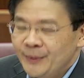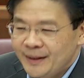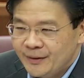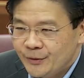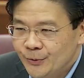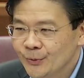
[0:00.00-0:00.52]

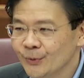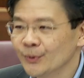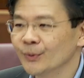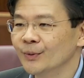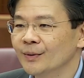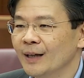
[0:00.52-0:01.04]
it
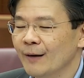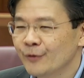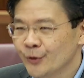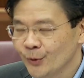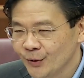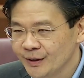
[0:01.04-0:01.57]
too. I've
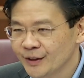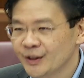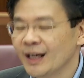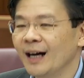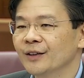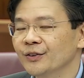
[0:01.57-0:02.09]
shown the
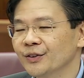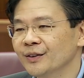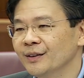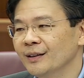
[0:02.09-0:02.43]
charts.